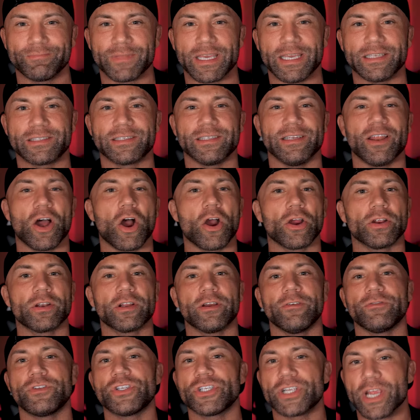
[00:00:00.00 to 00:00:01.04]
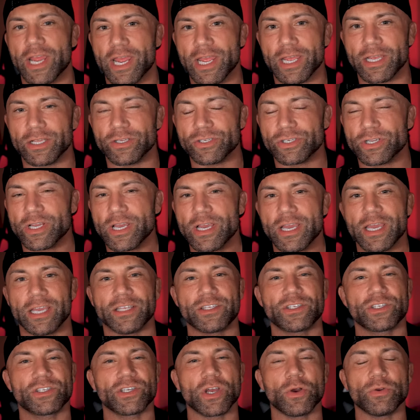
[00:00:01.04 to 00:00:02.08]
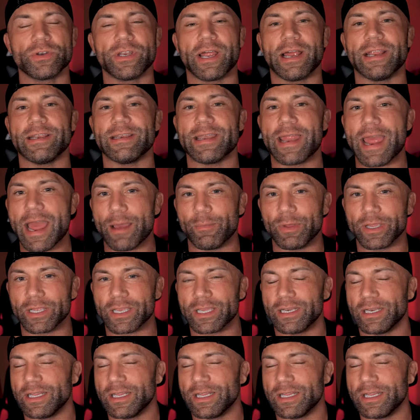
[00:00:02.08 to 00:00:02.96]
It's an art of change. It's so dynamic.